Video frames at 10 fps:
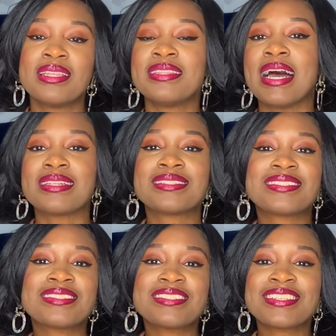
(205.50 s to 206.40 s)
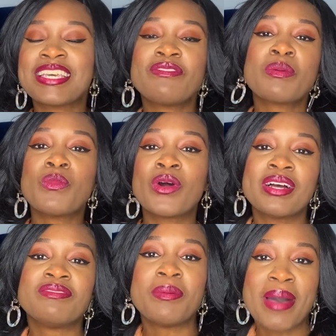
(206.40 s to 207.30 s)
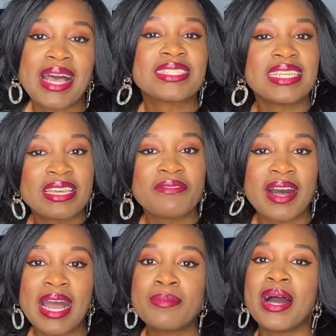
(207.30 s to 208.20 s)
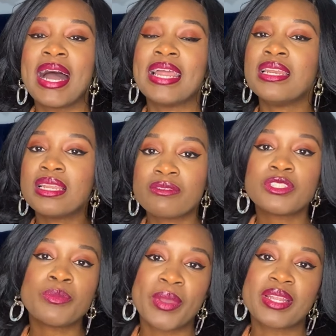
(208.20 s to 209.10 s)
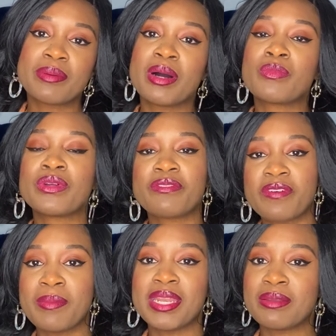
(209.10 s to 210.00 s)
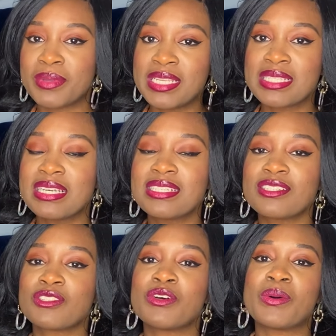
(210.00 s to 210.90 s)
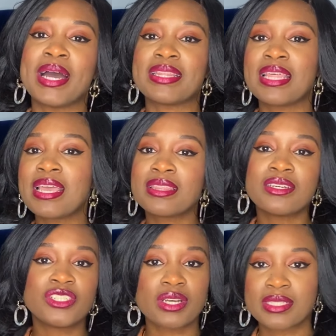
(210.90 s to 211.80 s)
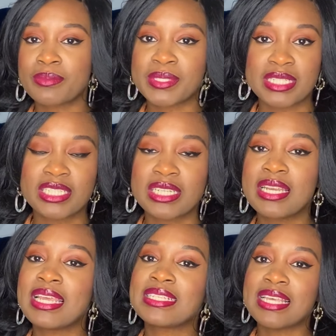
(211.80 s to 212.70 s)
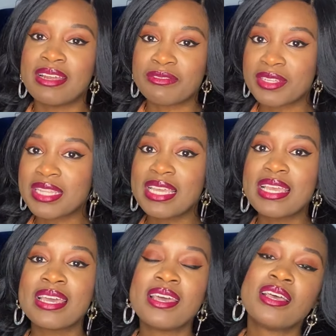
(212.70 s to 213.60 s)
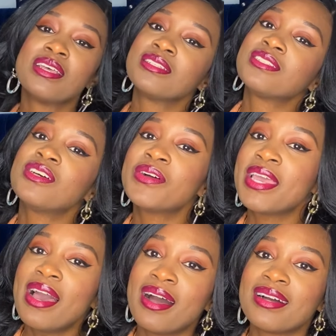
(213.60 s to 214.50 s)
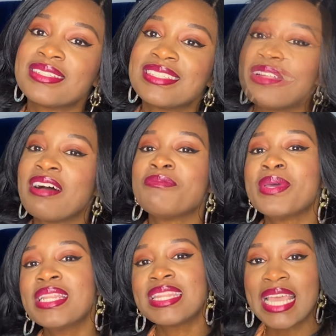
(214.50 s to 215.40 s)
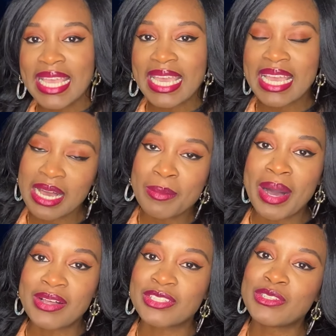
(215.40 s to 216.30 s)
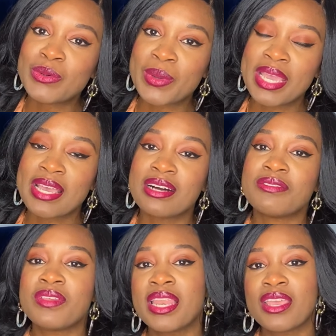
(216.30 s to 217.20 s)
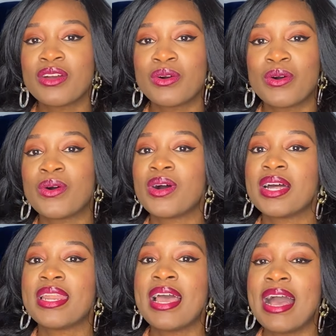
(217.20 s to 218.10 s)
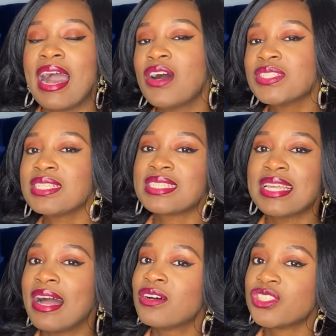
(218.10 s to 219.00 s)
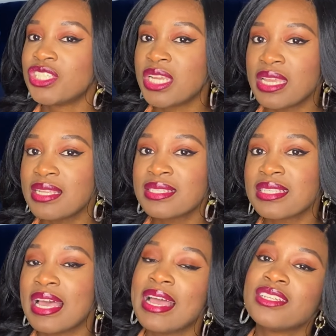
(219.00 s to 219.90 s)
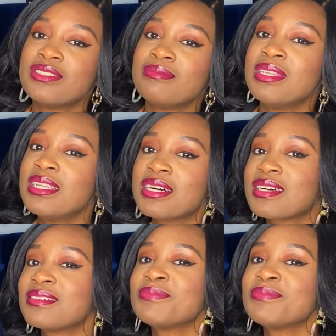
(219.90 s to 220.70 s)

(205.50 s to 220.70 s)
that's giving more of a masculine vibe, I love to pair them up with feminine pieces. So I think the juxtaposition is everything. So yeah, I've been thinking about doing a video on how to style jeans and look,